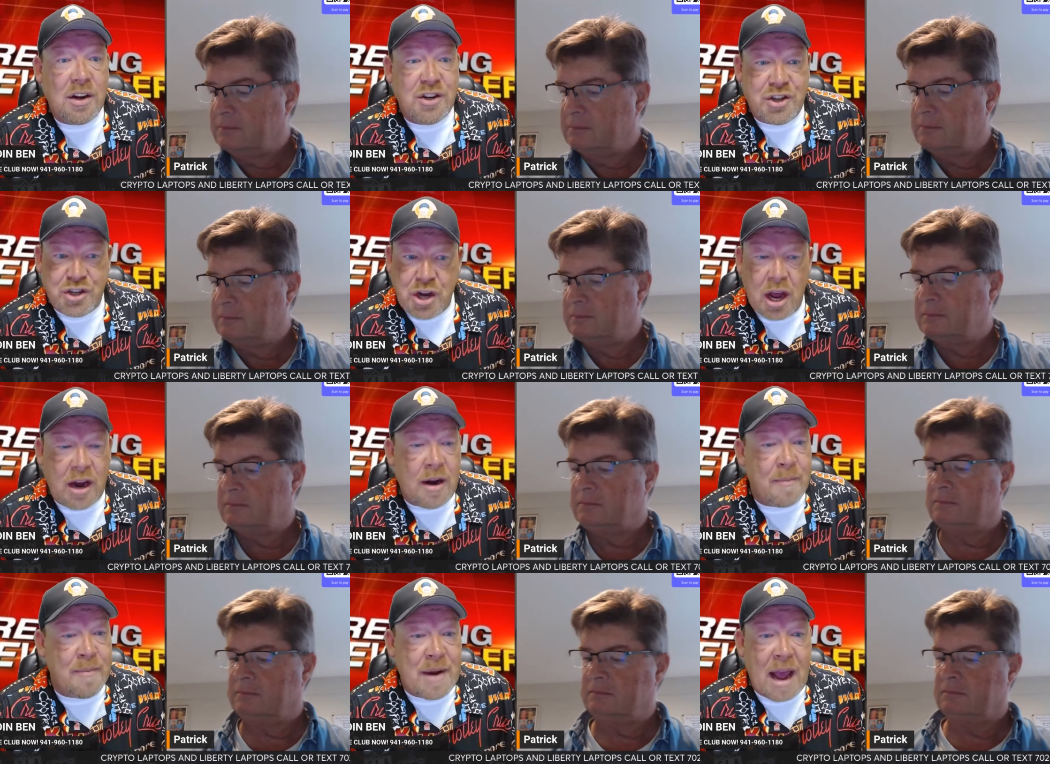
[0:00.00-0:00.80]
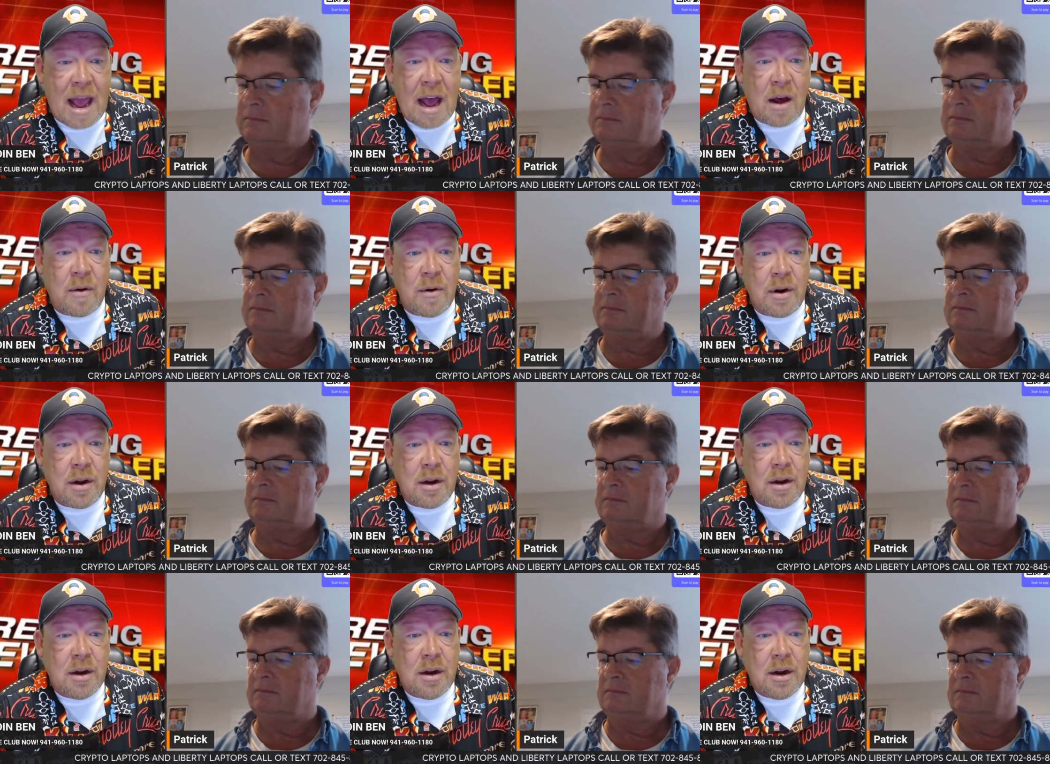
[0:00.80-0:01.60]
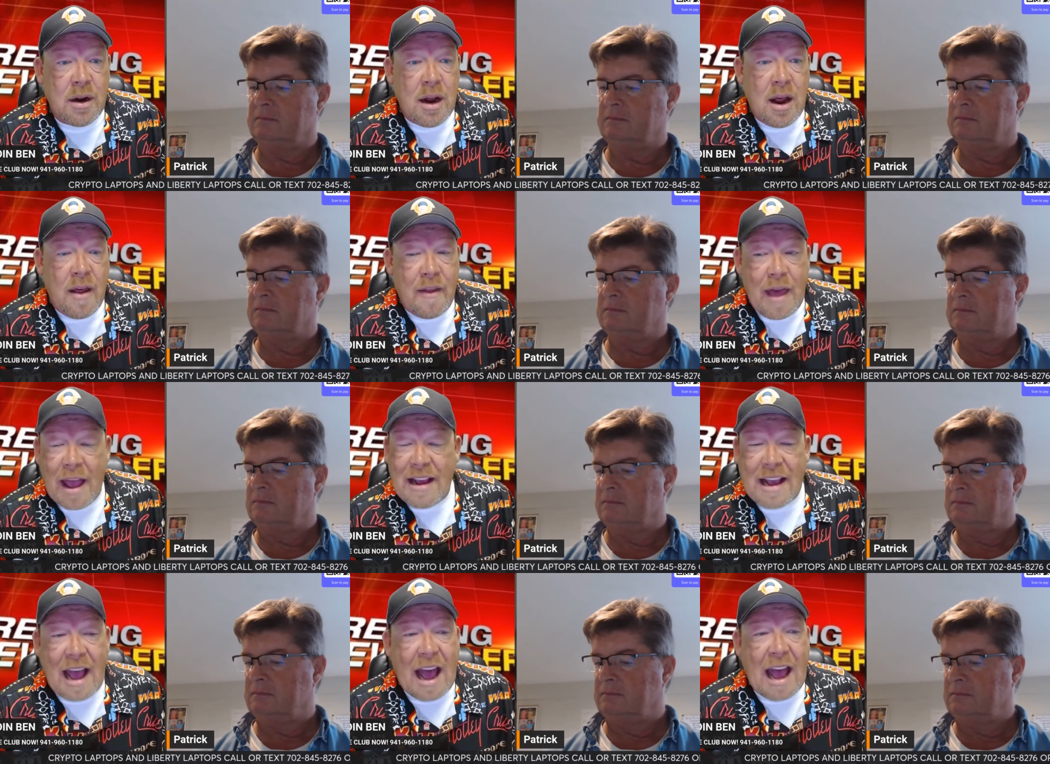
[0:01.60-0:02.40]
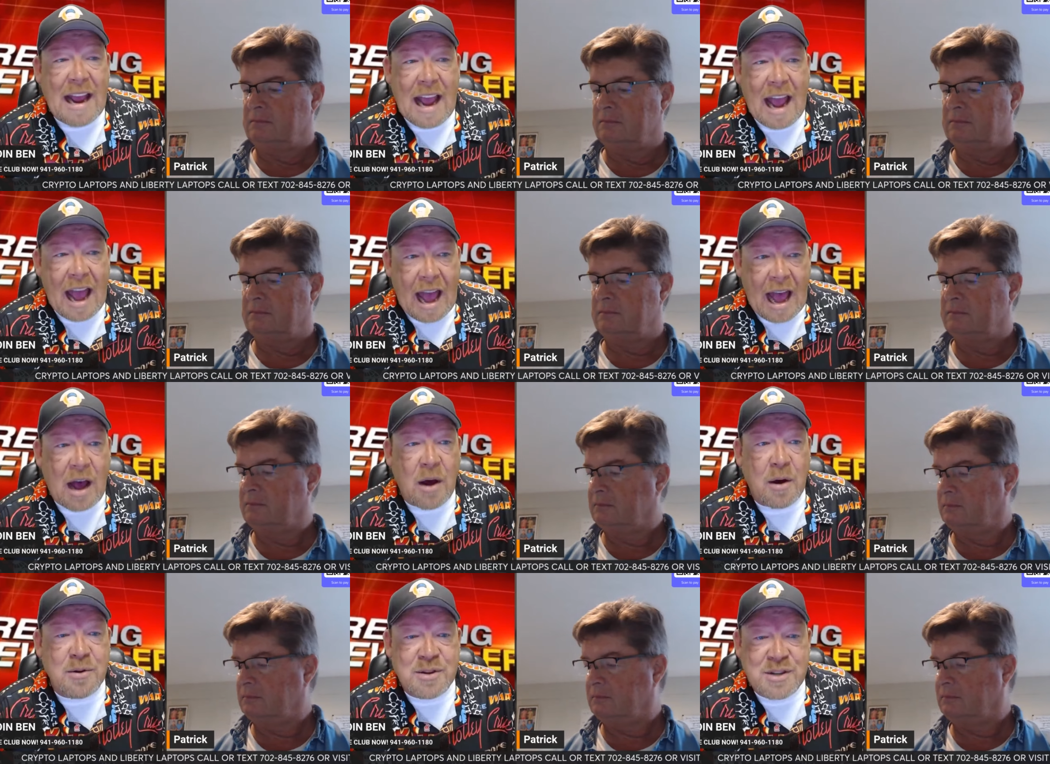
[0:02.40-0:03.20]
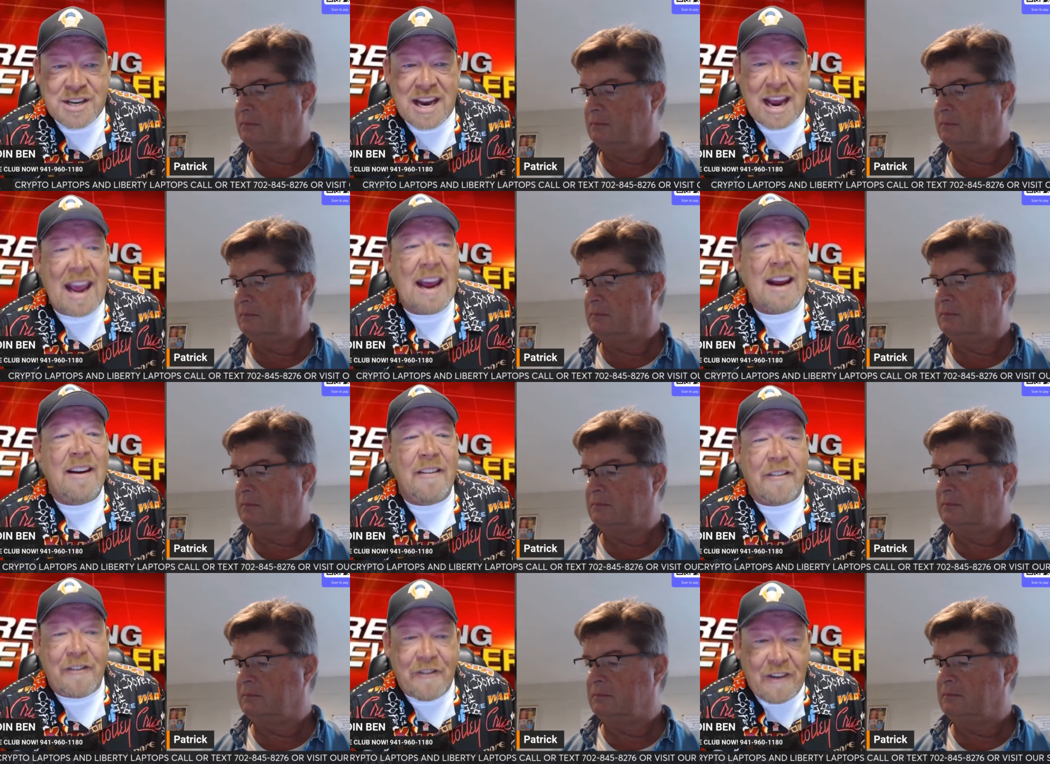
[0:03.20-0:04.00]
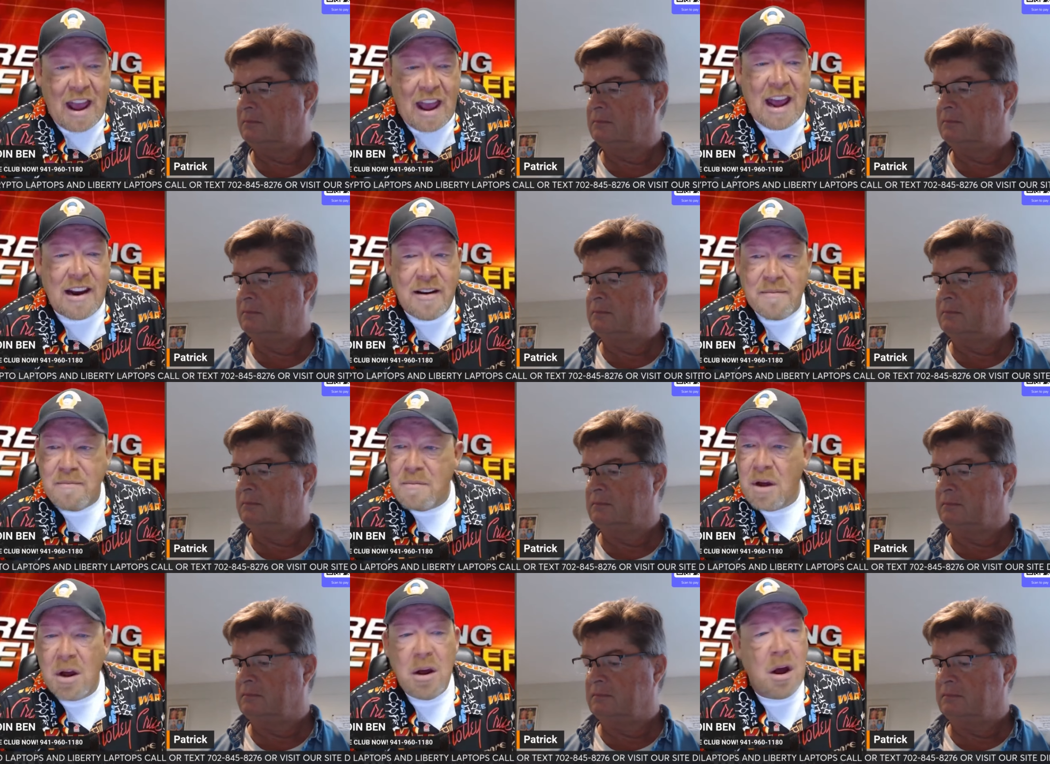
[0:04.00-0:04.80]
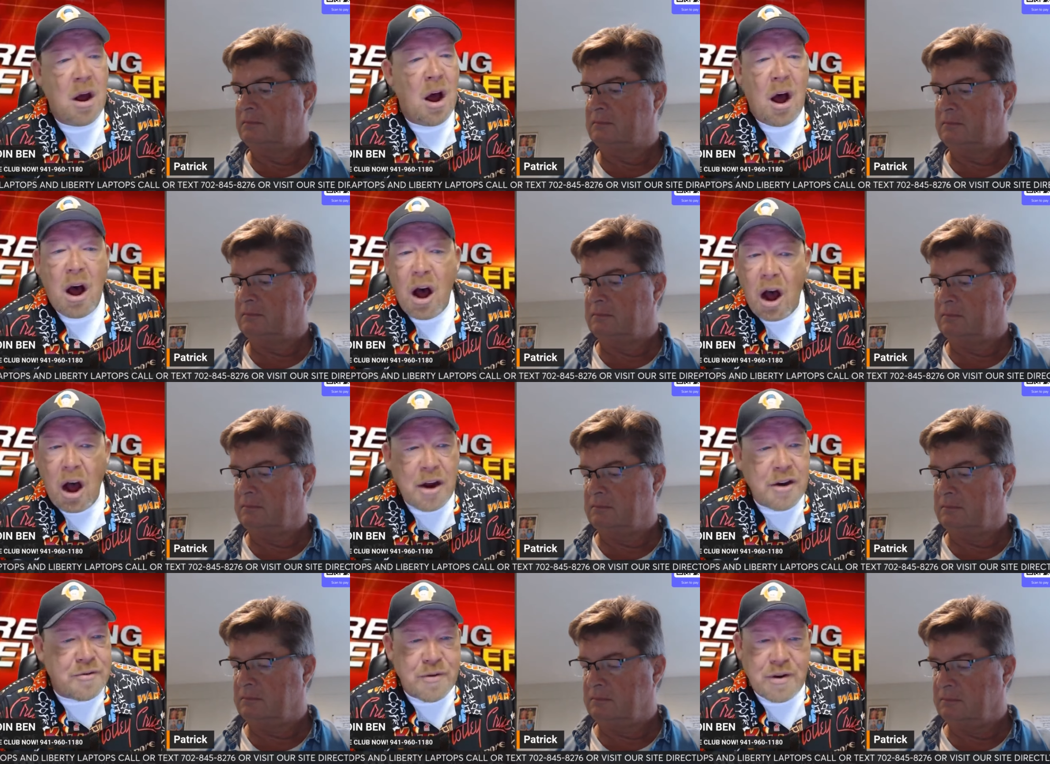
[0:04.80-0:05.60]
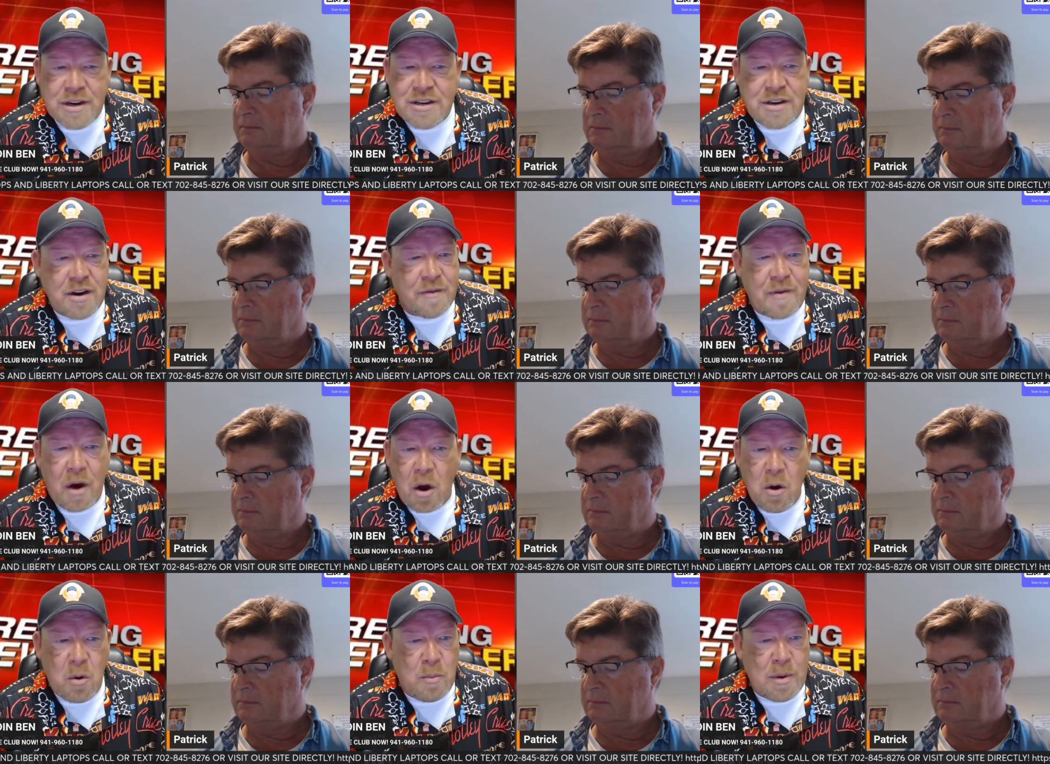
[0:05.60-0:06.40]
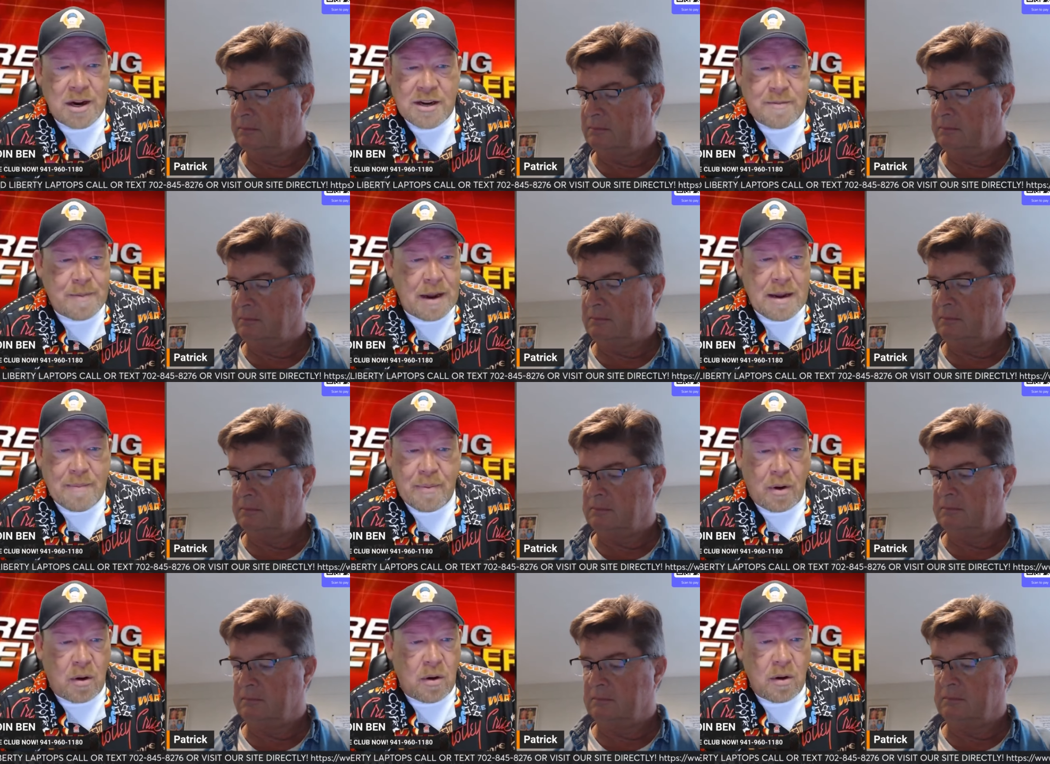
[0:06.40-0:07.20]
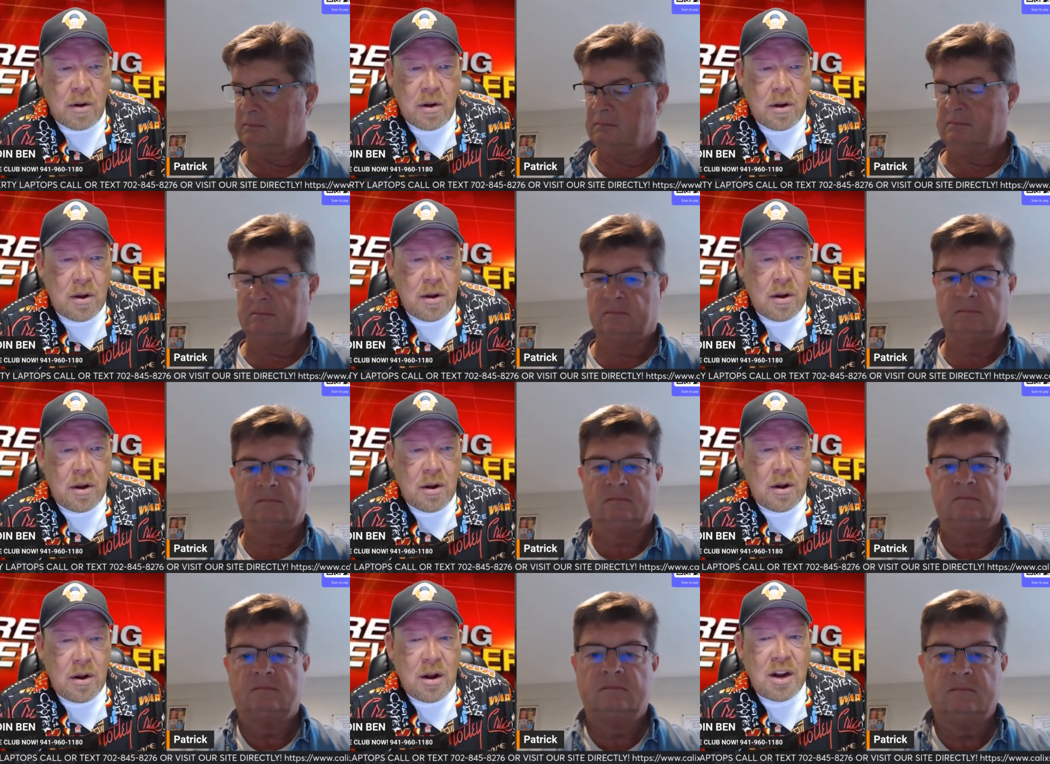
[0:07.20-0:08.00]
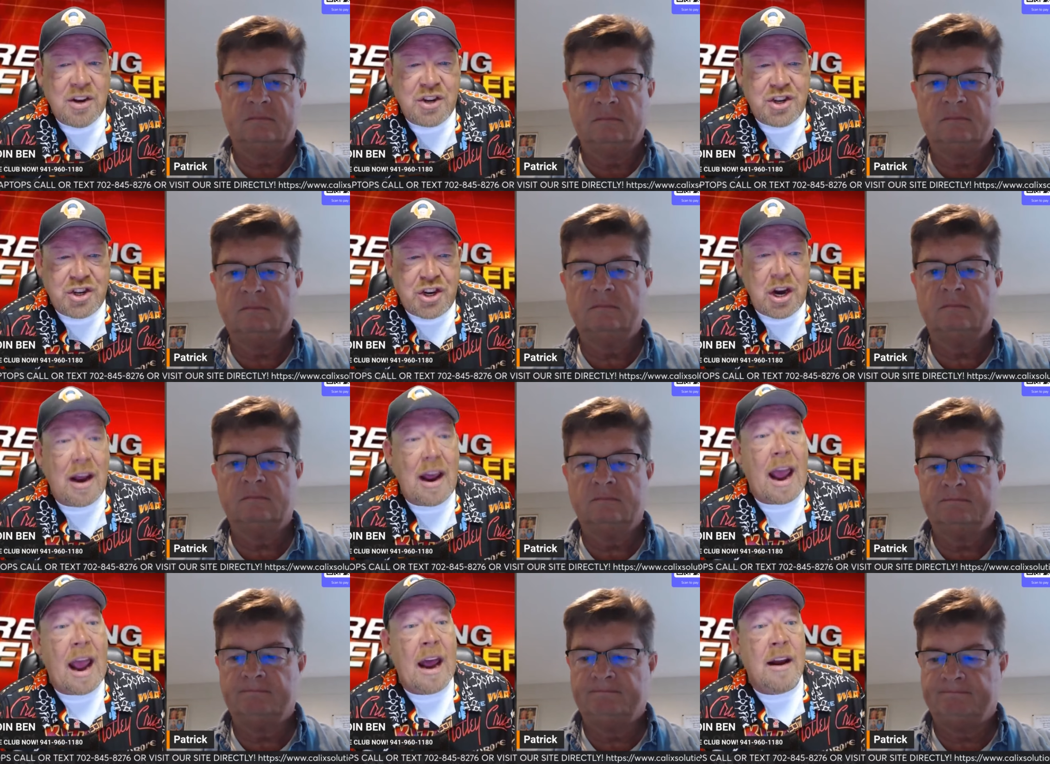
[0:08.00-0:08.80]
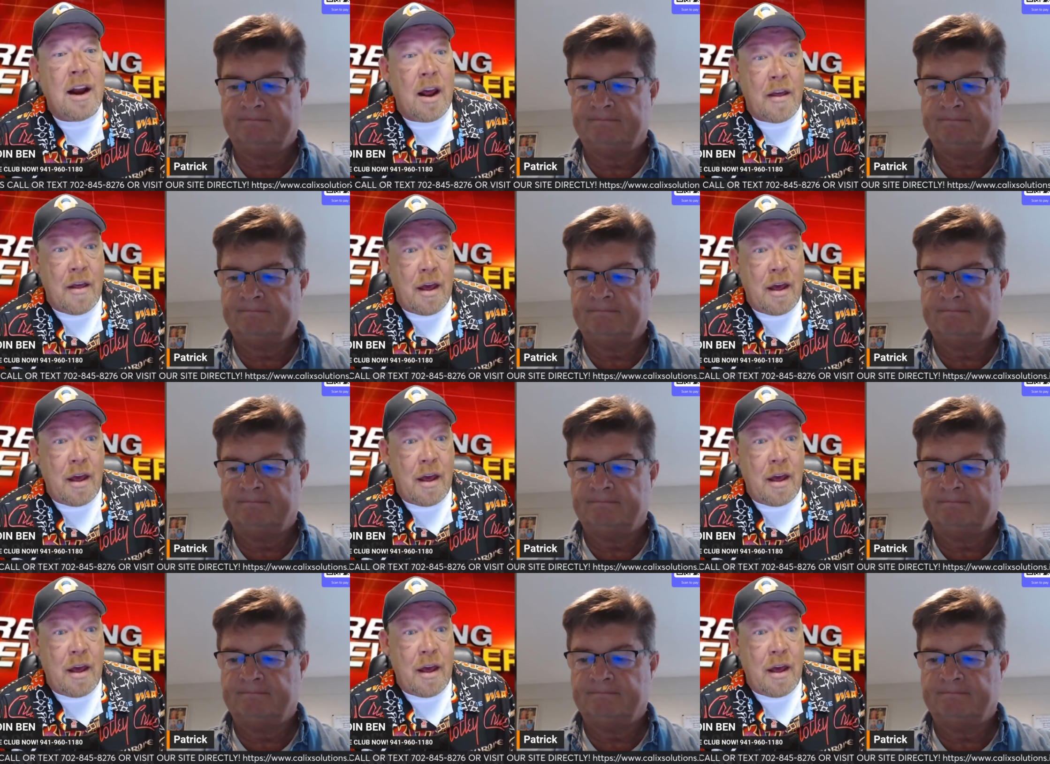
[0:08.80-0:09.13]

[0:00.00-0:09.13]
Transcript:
Speaker 1: shut him down. That guy housed and fed hundreds of homeless people. And